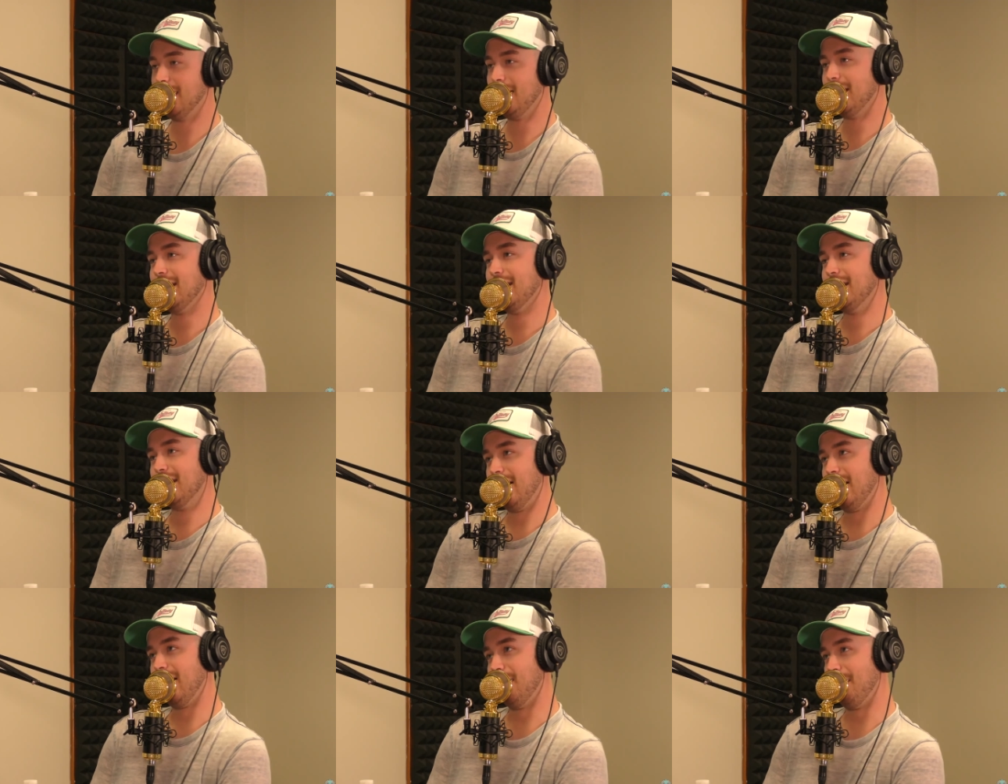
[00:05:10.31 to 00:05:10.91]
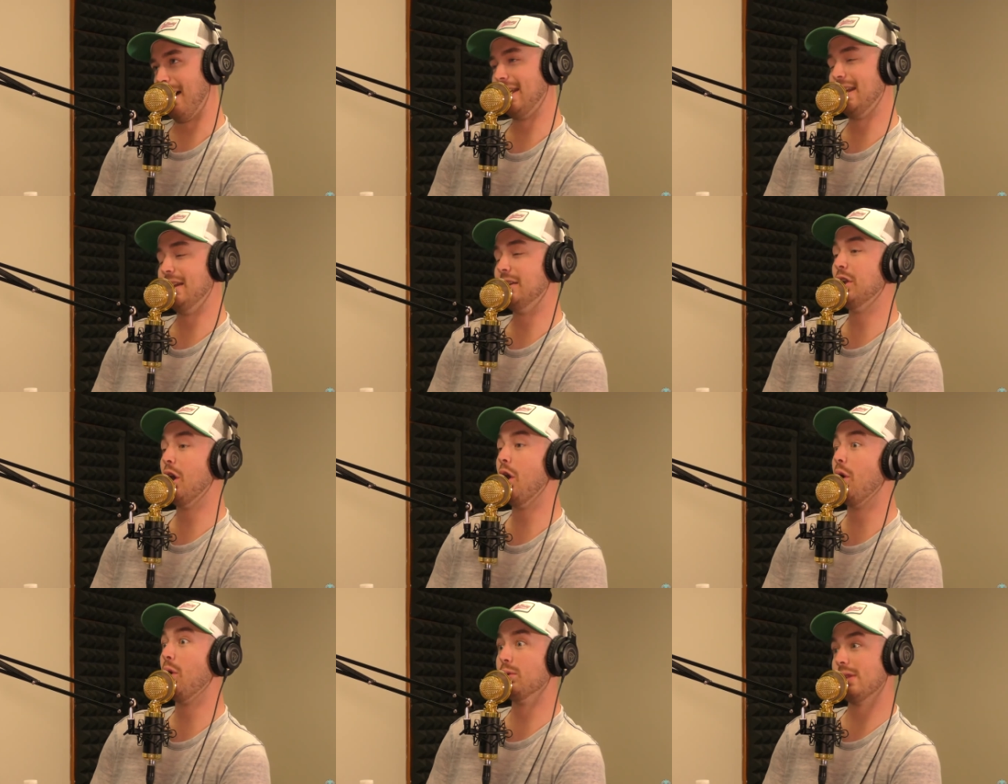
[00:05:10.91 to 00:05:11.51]
I didn't
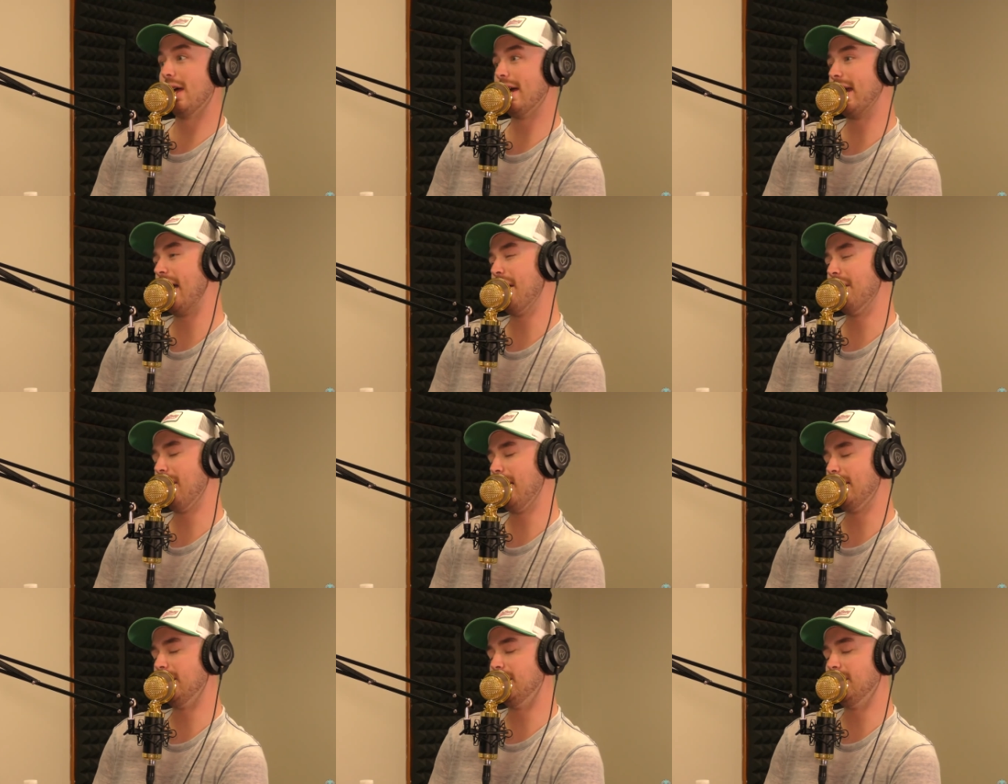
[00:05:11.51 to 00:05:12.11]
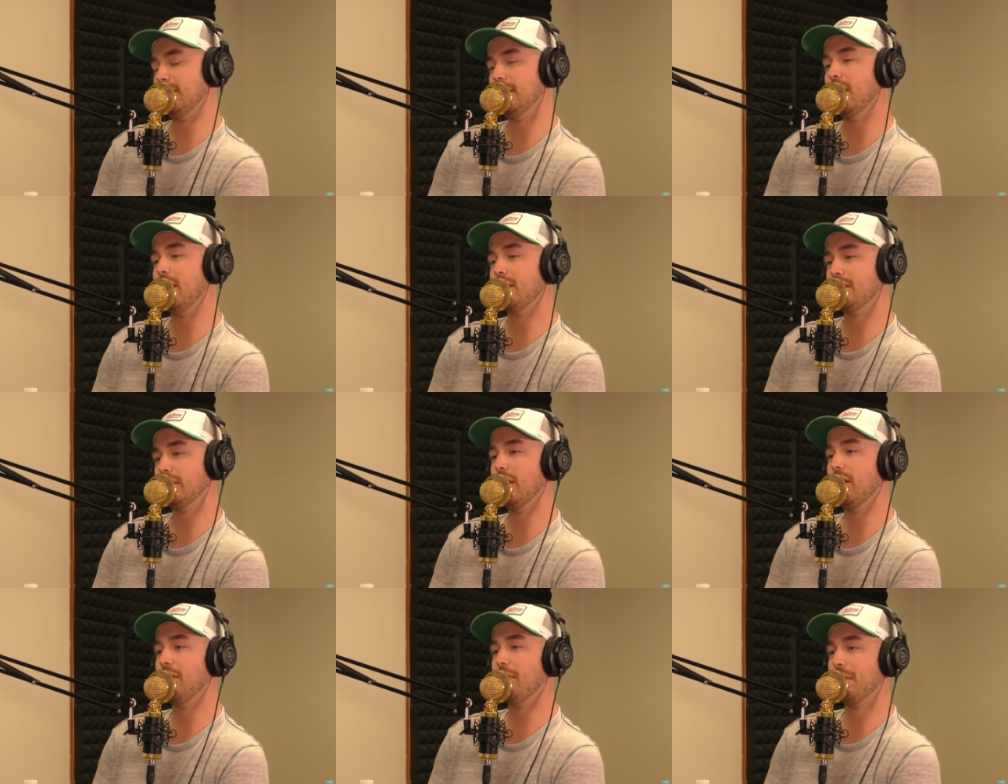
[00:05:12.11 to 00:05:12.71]
know, like I didn't know, you know. But then